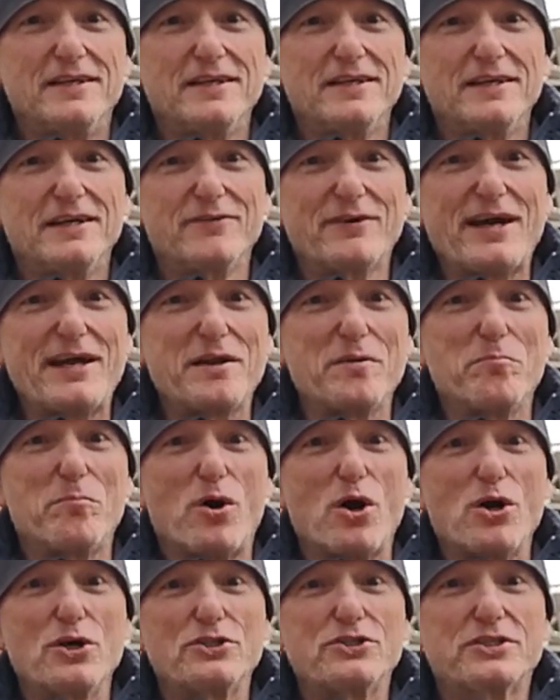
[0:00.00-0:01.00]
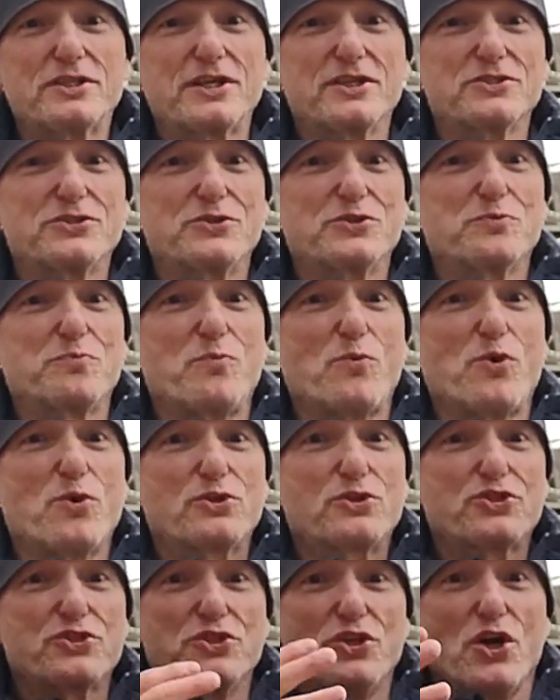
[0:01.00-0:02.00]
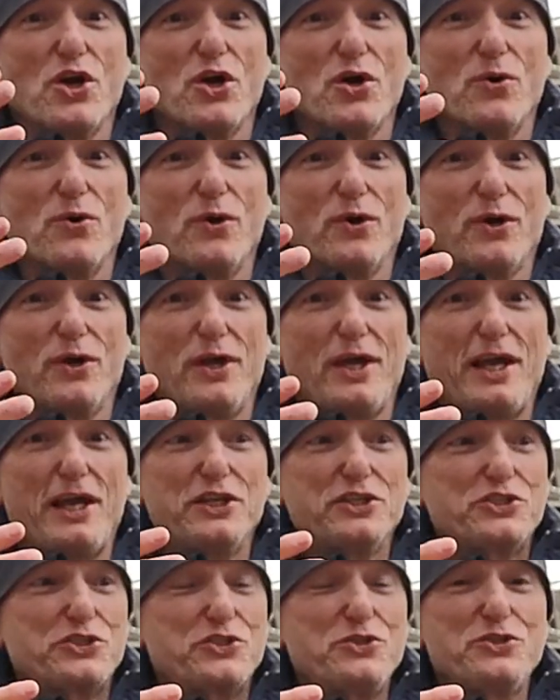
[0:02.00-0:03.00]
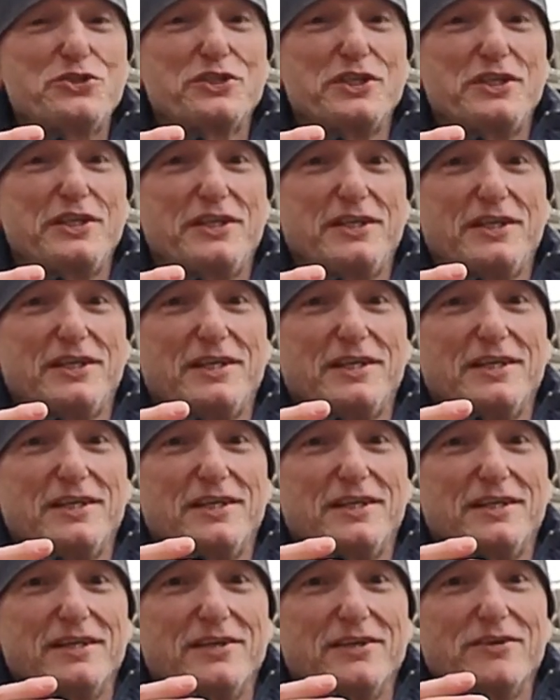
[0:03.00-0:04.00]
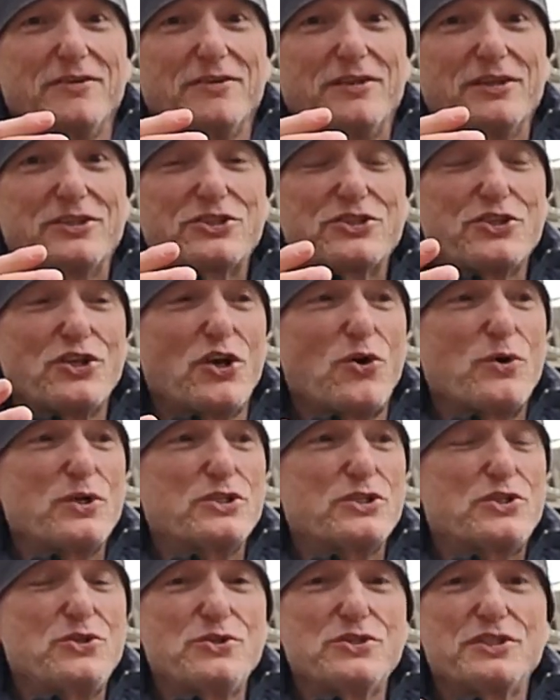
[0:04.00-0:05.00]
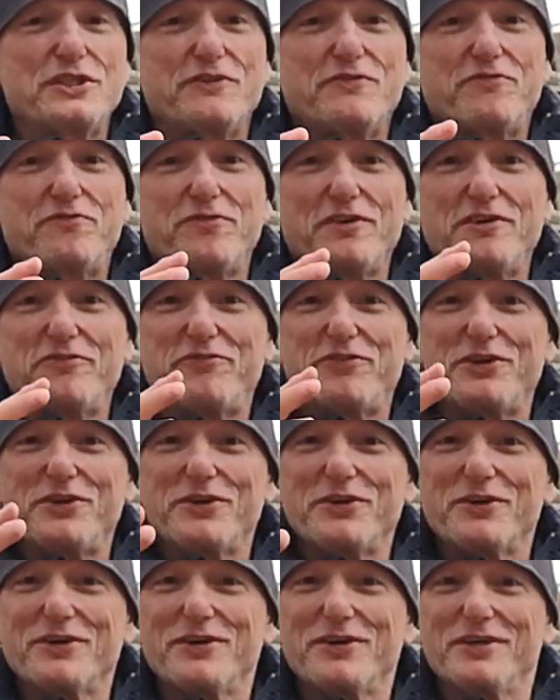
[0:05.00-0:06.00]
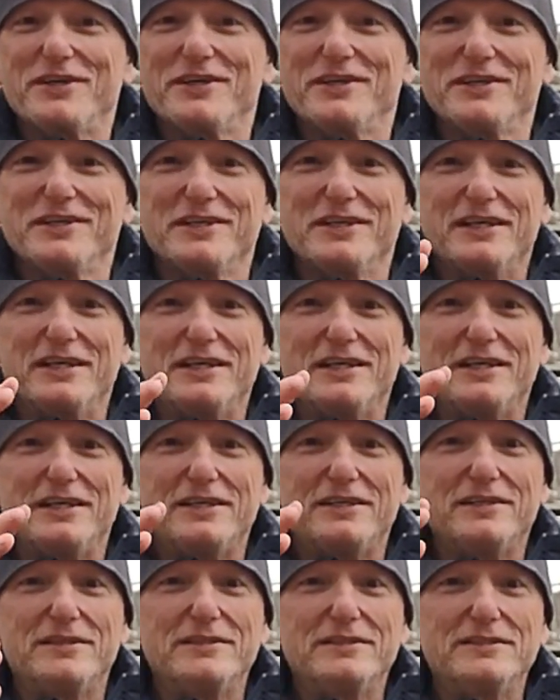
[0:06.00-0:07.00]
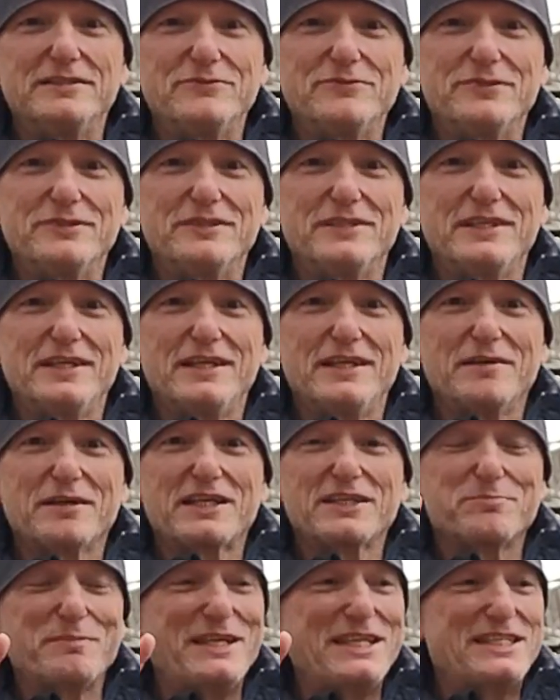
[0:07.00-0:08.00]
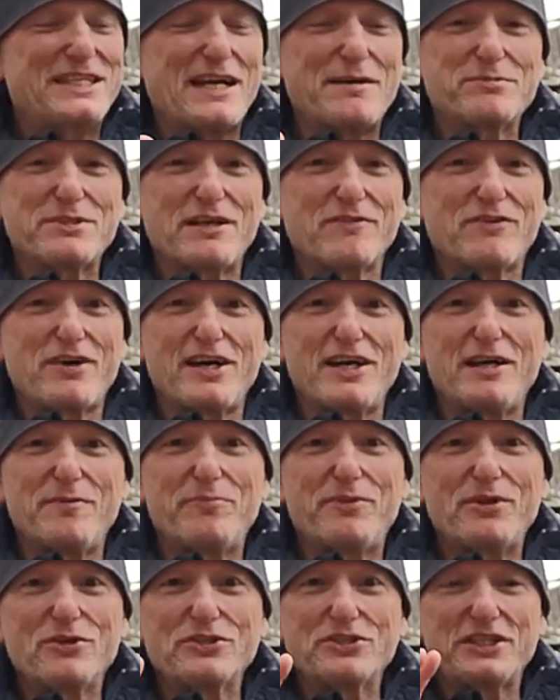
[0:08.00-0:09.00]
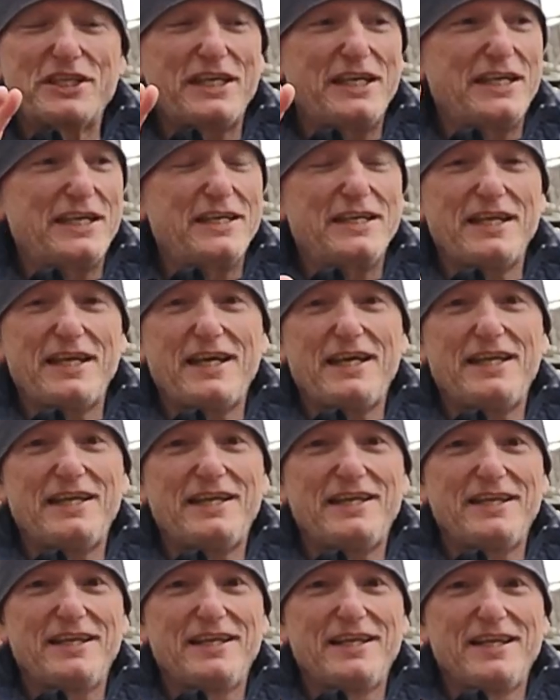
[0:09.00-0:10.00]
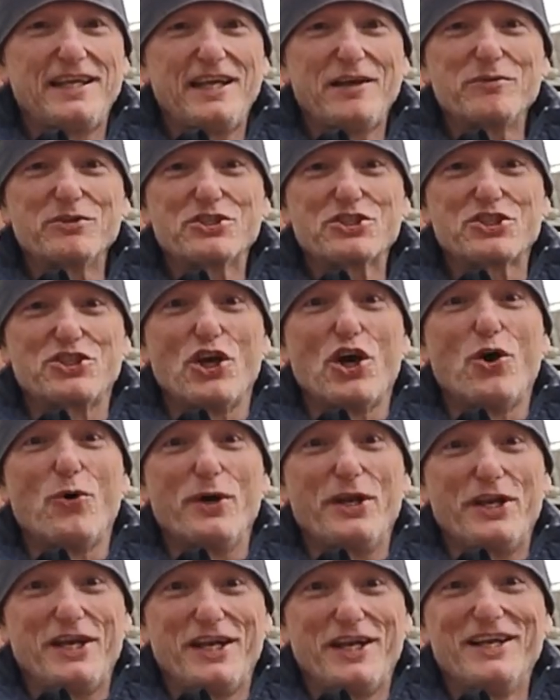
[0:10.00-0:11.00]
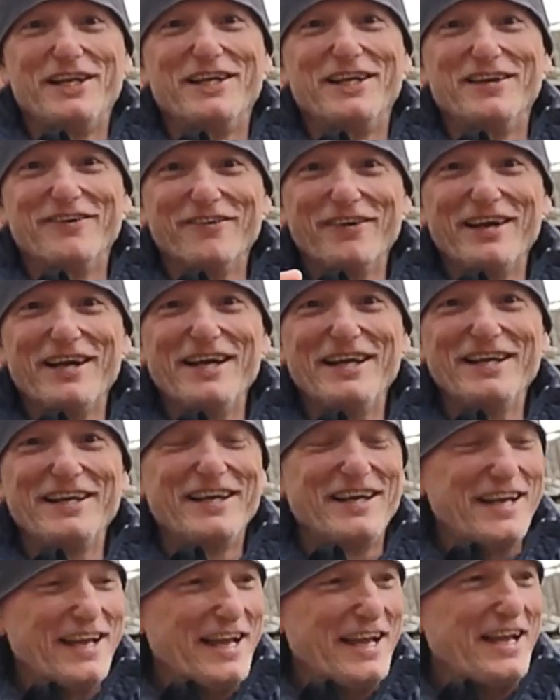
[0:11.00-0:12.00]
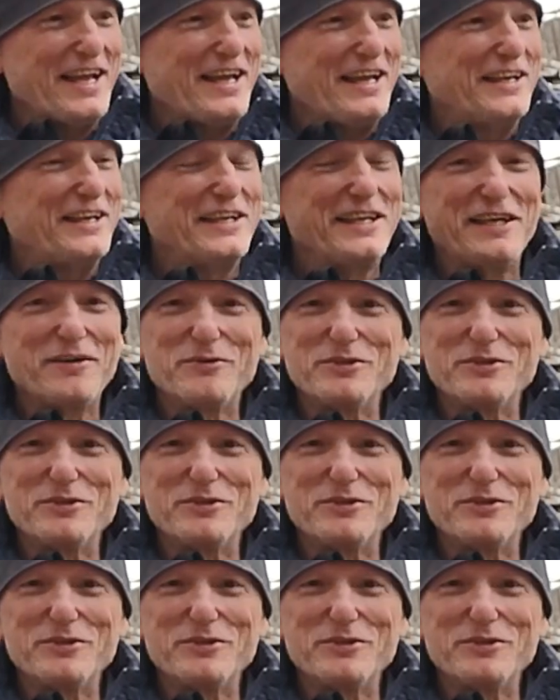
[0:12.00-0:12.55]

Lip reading: around in March because there's more snow. And it's usually, the snow is usually fluffier. Because many times I've gone up there skiing and it was snowing, right? And it